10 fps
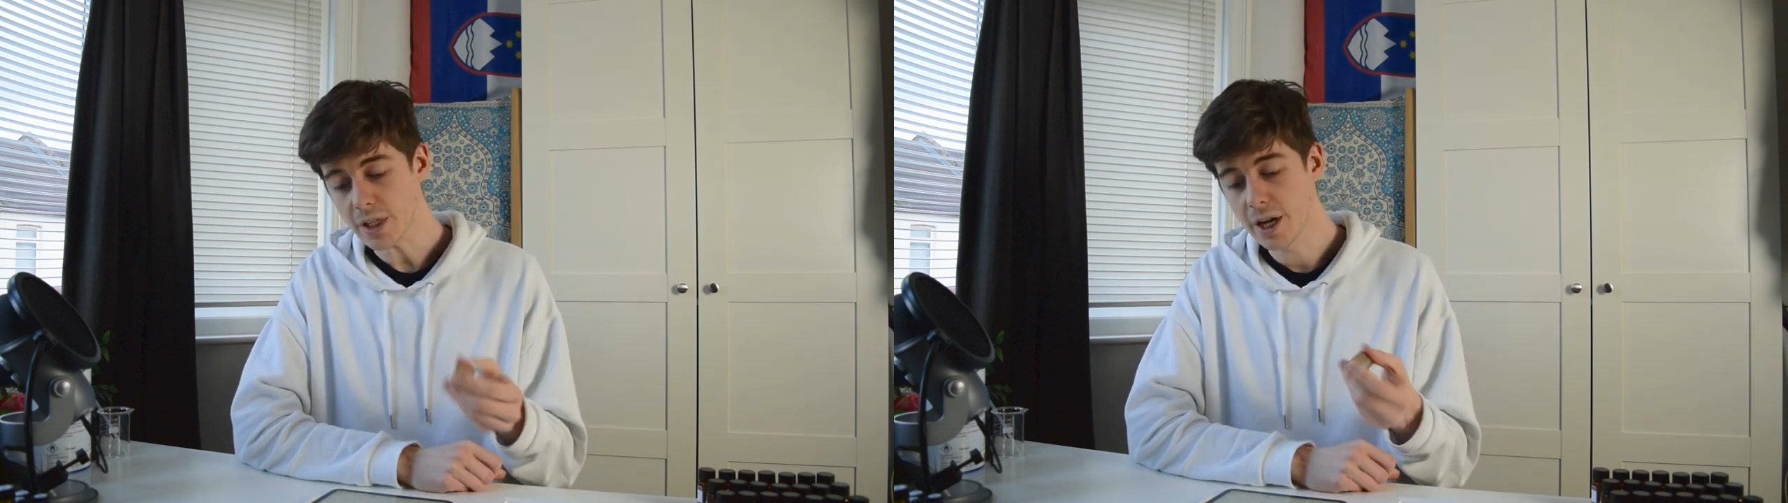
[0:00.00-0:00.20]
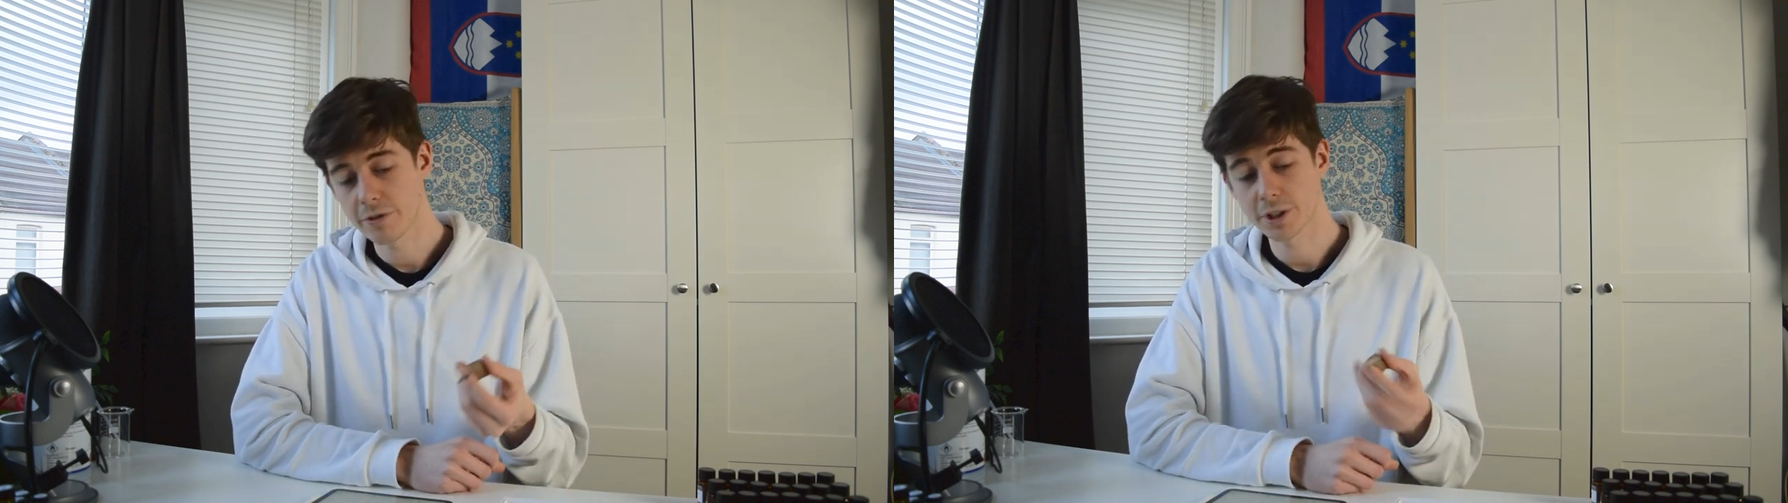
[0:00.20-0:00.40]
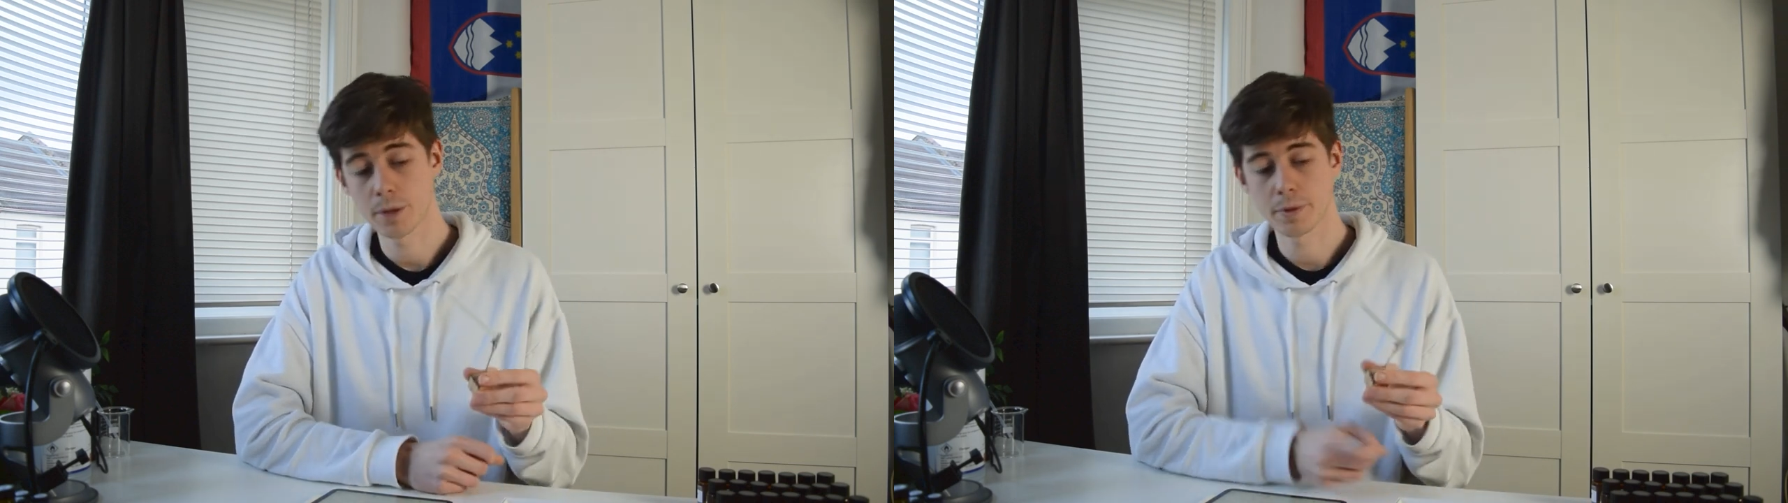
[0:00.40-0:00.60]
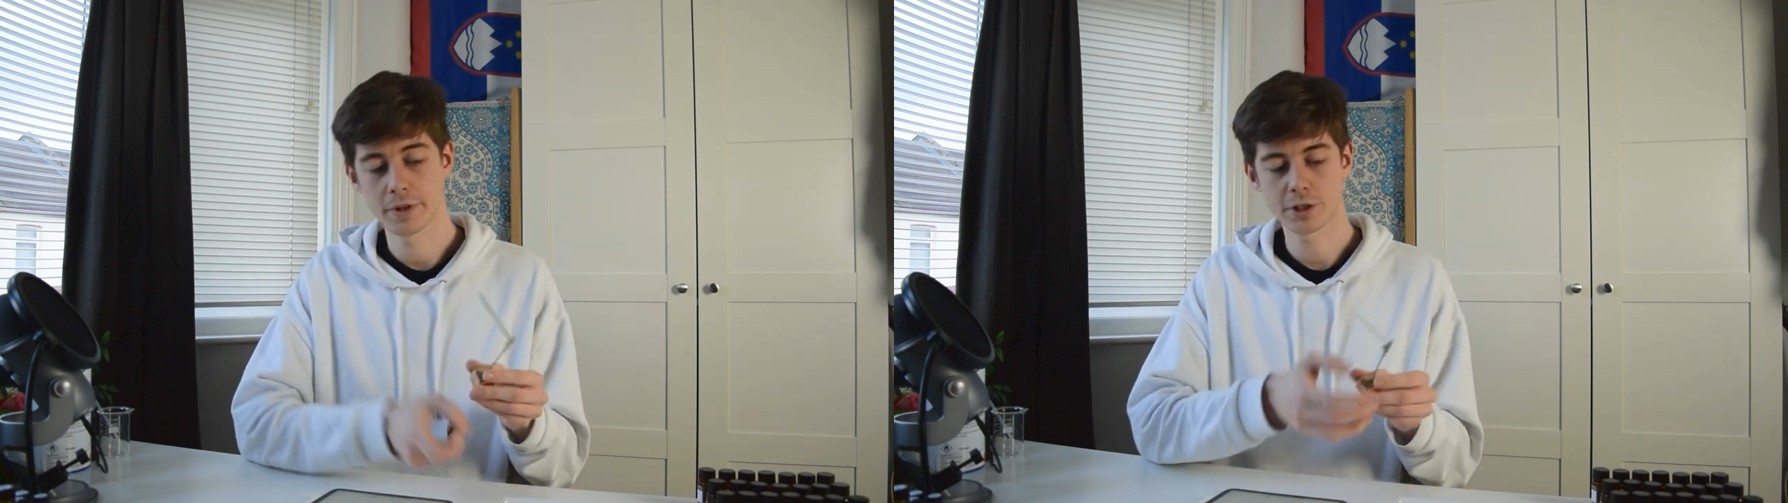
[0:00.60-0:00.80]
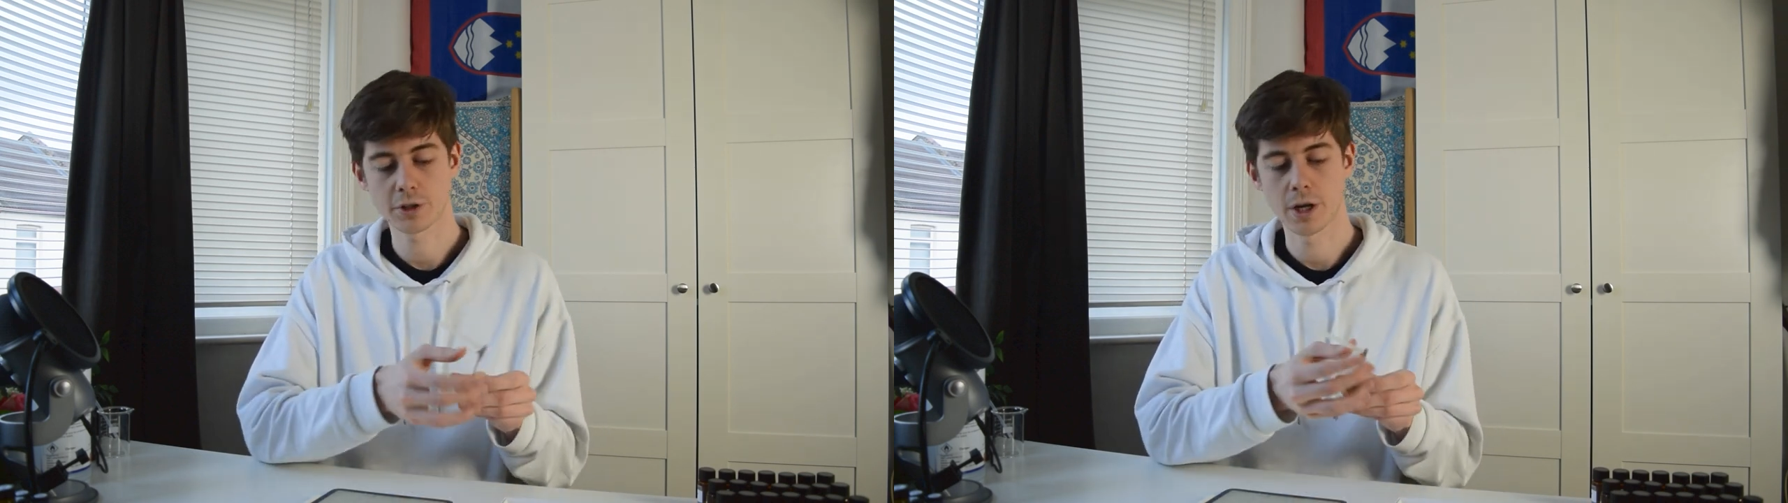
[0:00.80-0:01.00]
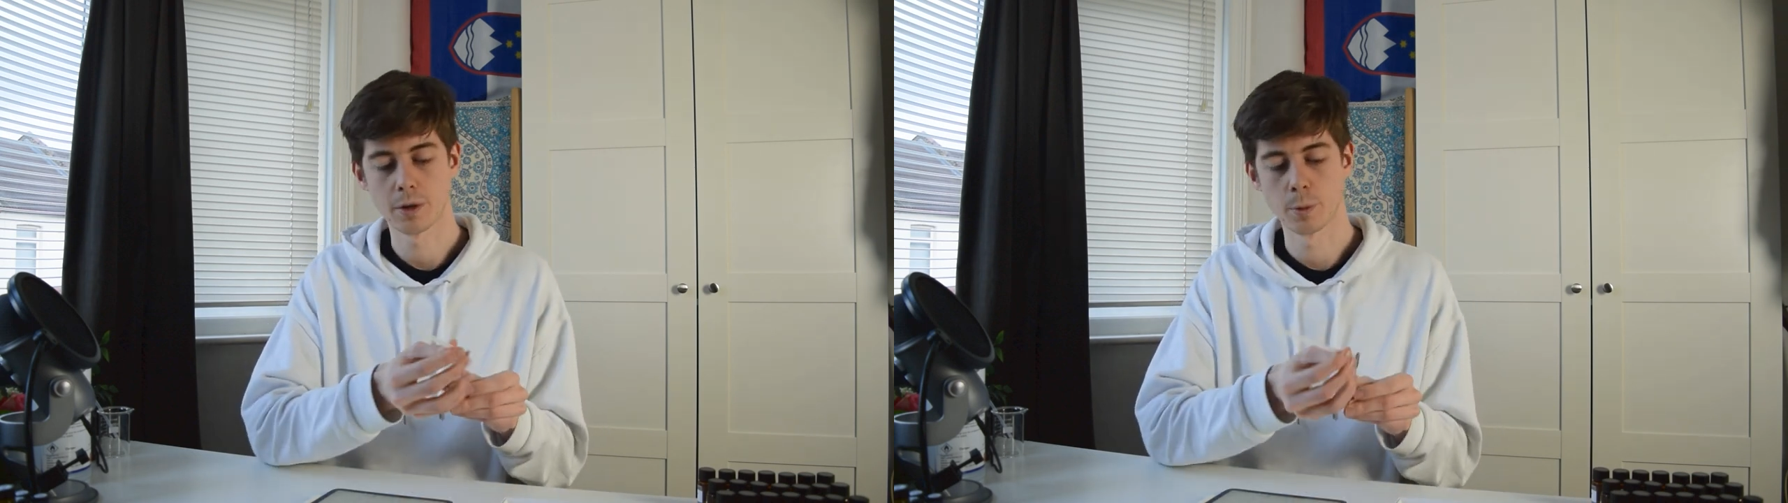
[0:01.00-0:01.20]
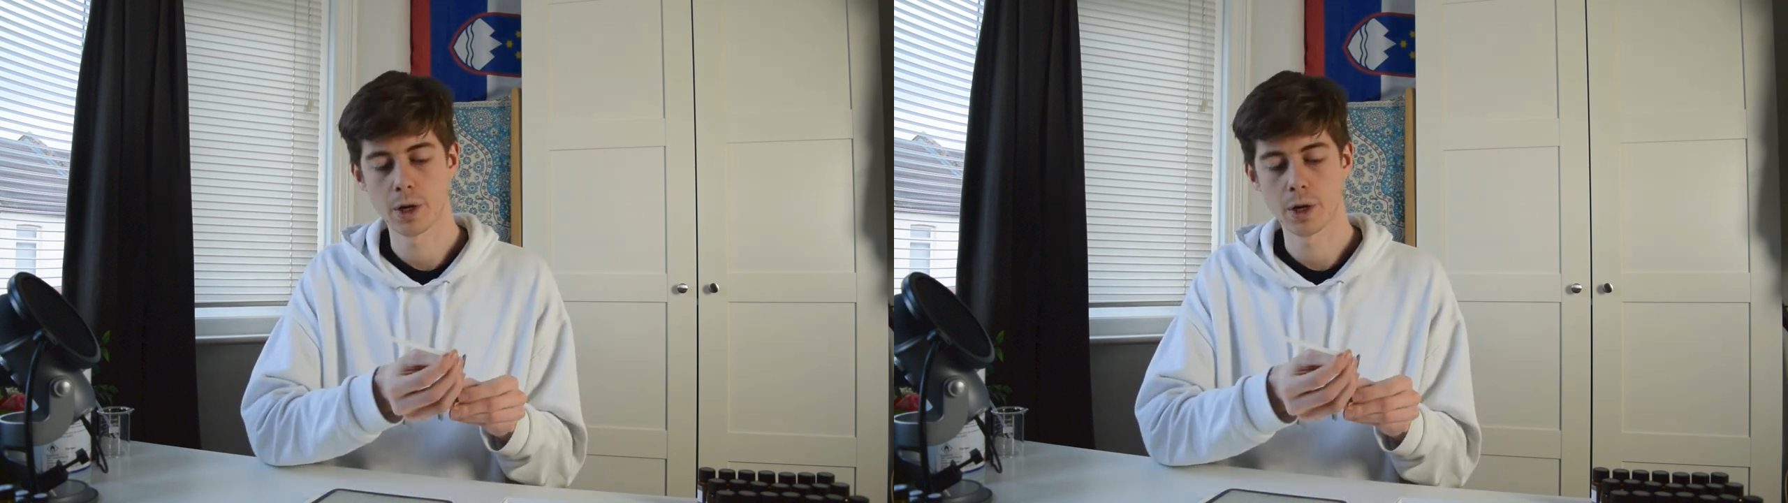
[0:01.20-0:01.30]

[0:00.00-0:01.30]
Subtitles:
And for example, this trial,